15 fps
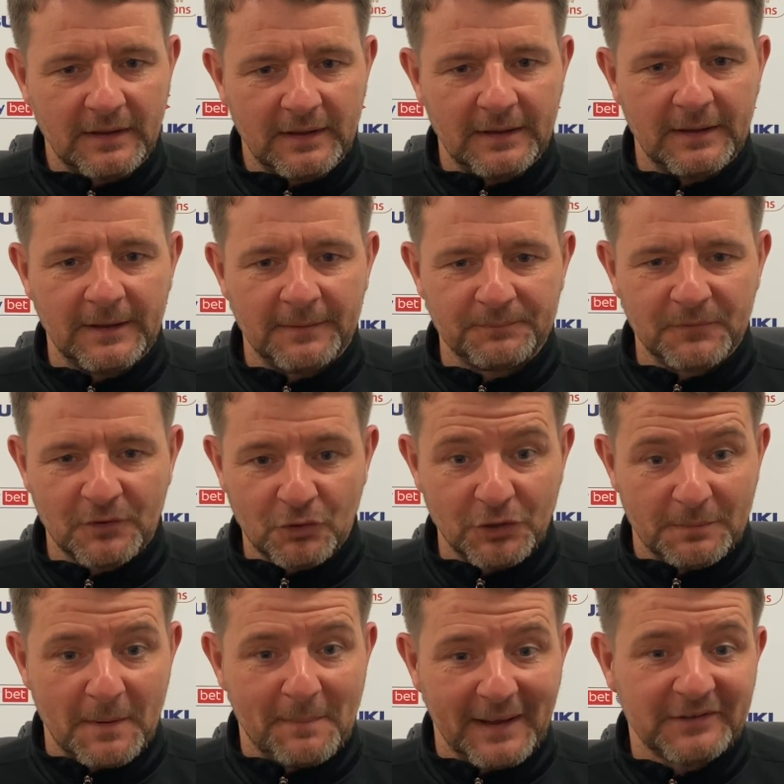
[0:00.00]
uh, could
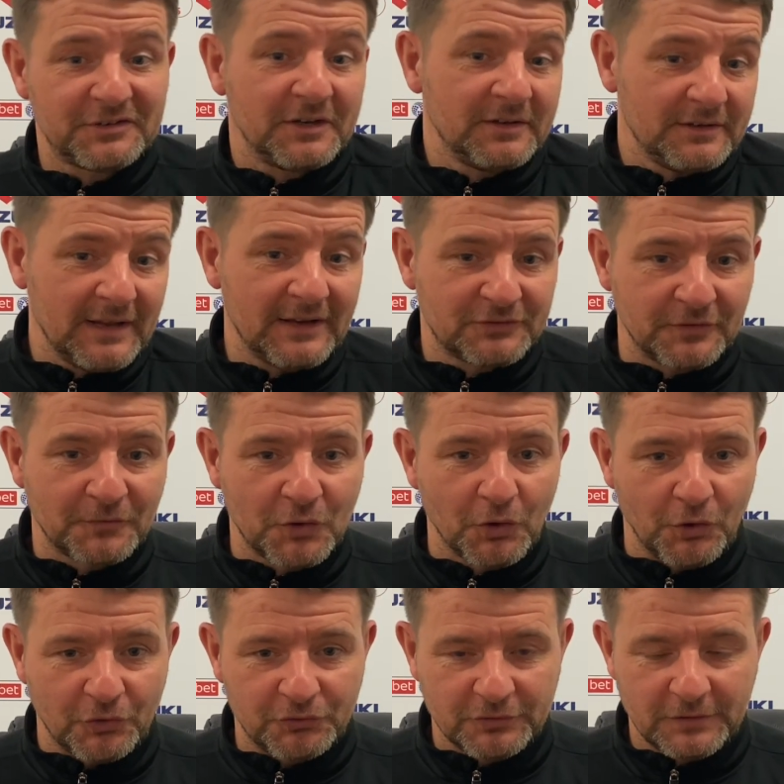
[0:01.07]
it be better yes of
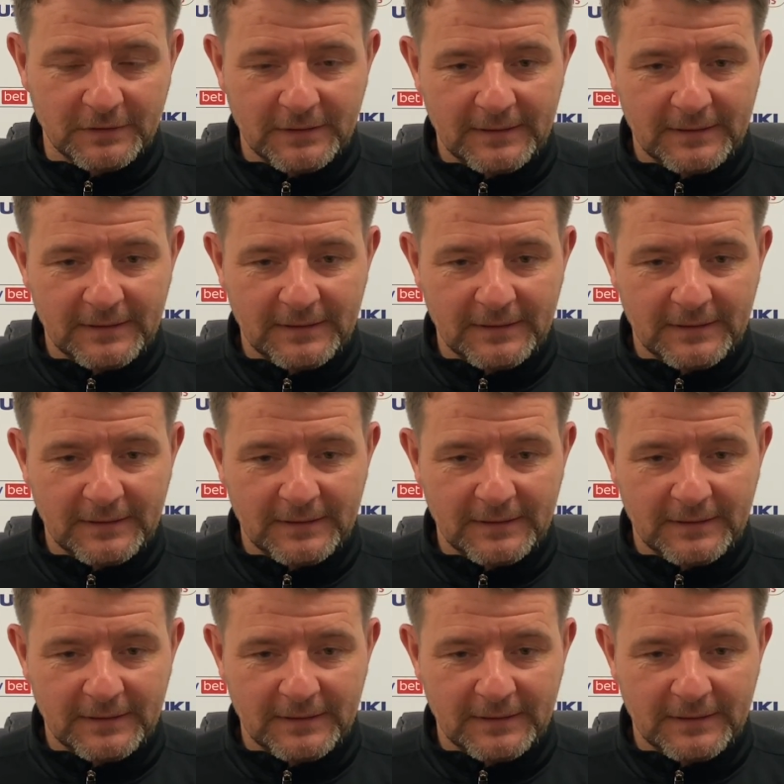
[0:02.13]
course